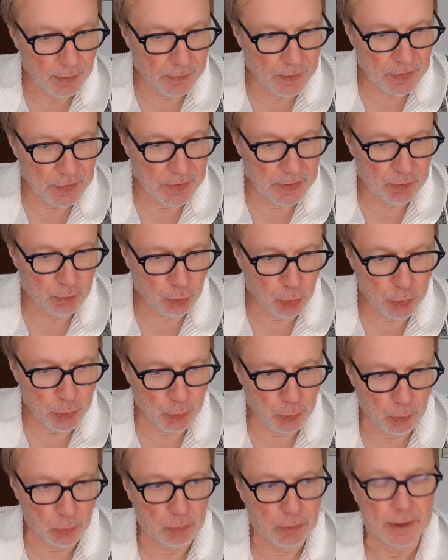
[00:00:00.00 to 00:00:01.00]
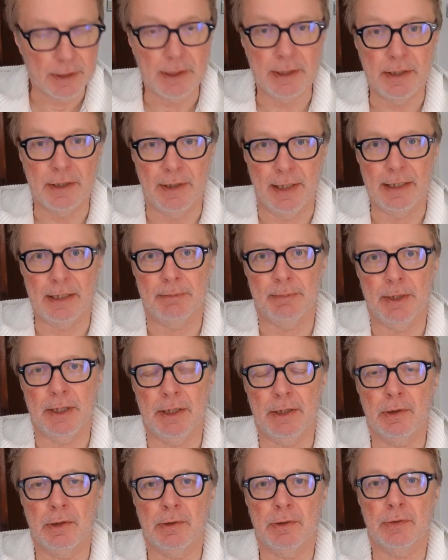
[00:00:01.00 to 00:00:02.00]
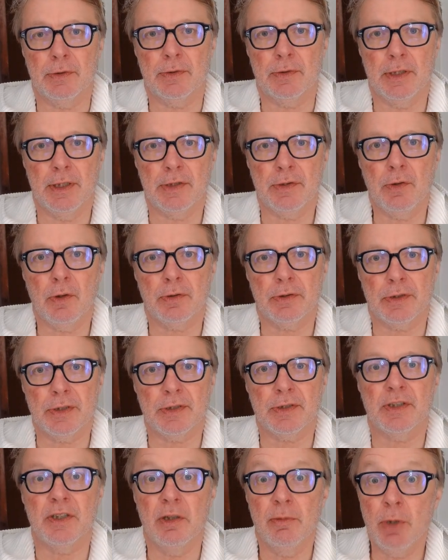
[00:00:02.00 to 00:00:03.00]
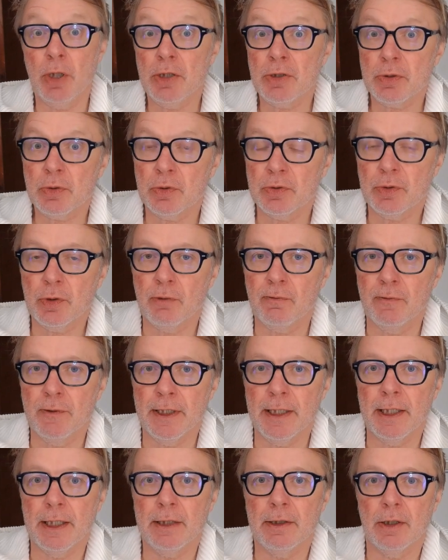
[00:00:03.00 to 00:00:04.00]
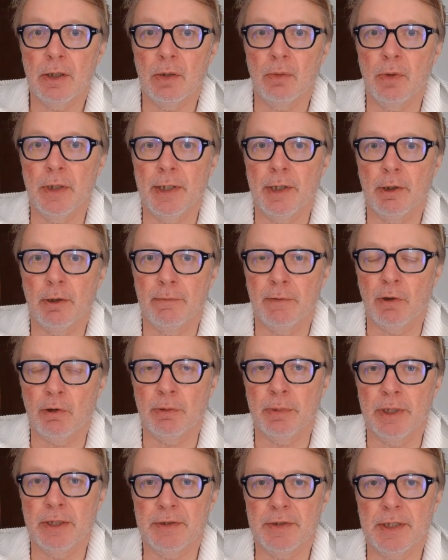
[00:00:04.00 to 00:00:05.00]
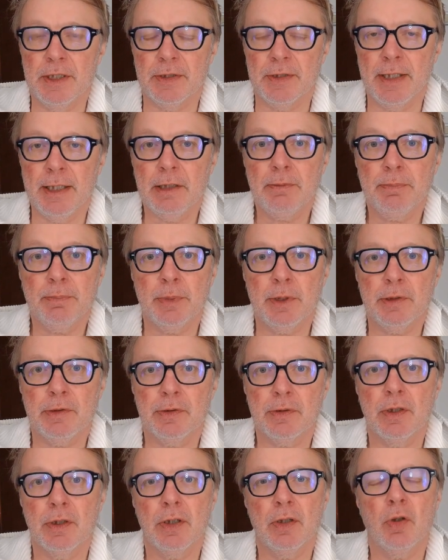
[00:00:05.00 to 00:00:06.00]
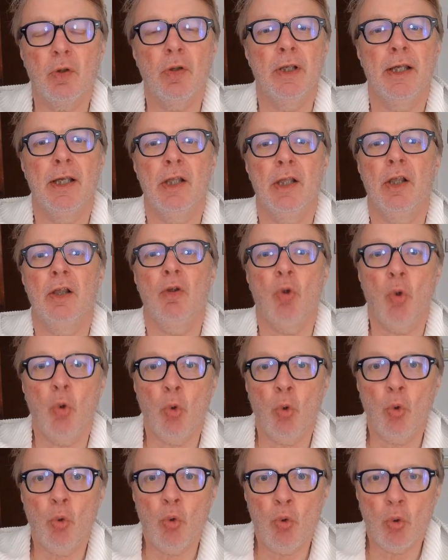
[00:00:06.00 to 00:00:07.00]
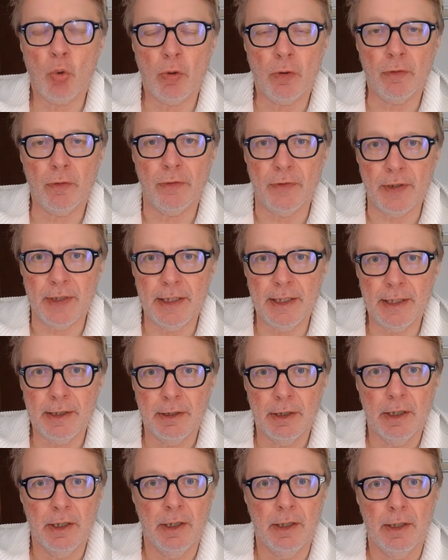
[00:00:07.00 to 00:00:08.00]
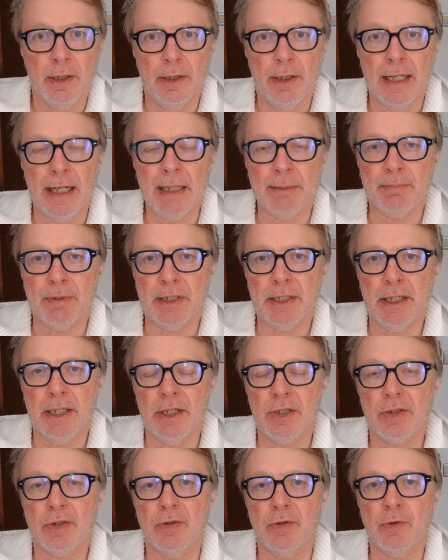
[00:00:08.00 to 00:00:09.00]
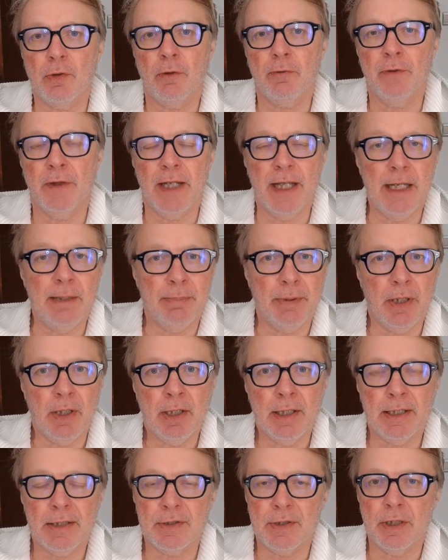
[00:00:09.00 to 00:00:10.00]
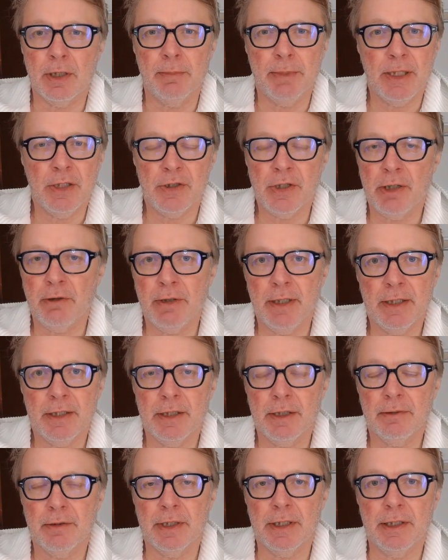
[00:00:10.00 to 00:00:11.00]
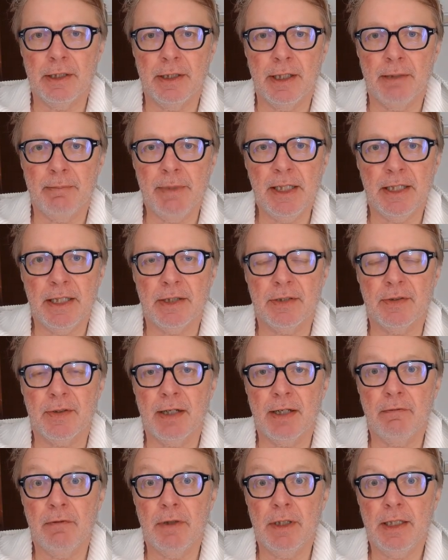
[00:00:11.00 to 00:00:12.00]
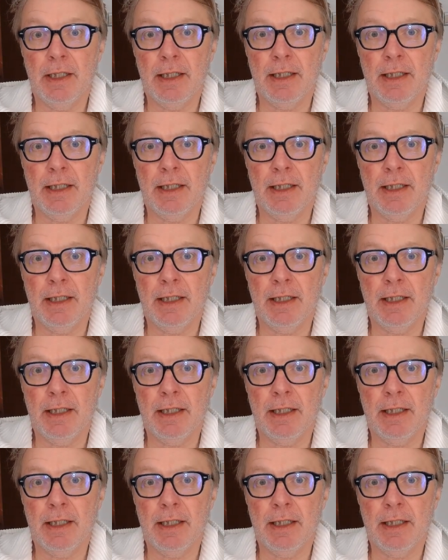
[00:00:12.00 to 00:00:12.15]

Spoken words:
this is crucial in that, because it's not just commercial software where there are vulnerabilities now, but all the application software APIs that are being generated in their millions every